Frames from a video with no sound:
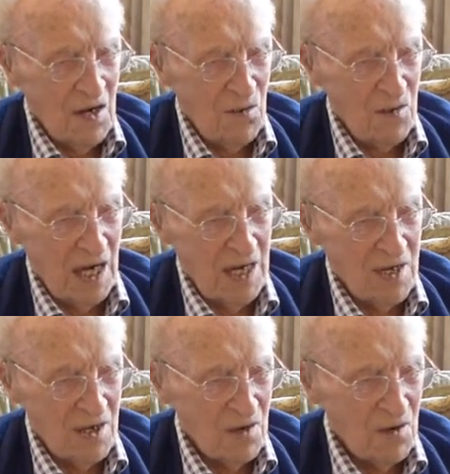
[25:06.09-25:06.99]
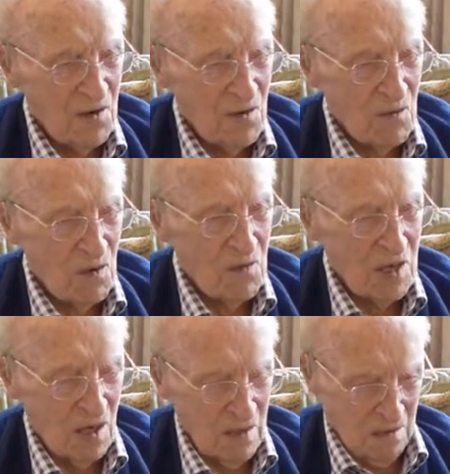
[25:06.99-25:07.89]
We had uh, what we
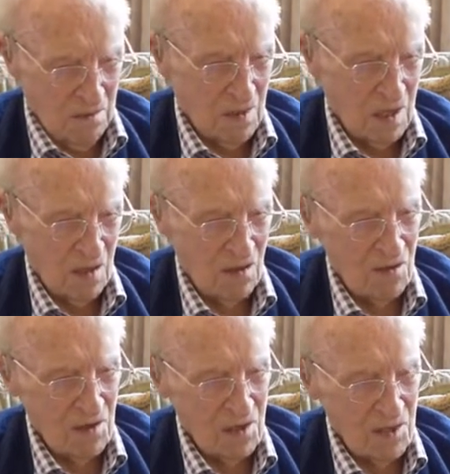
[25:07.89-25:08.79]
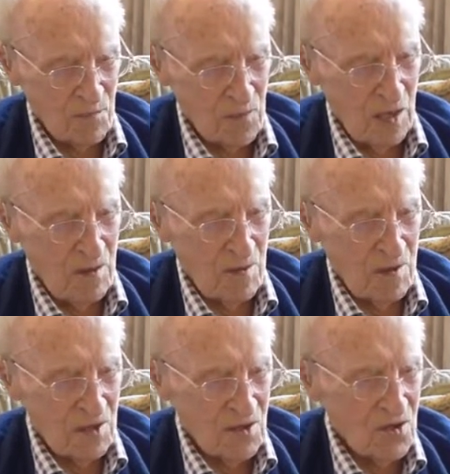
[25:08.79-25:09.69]
call called um,
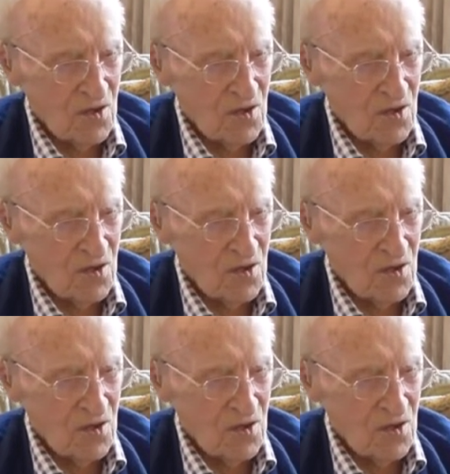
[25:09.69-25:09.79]
uh,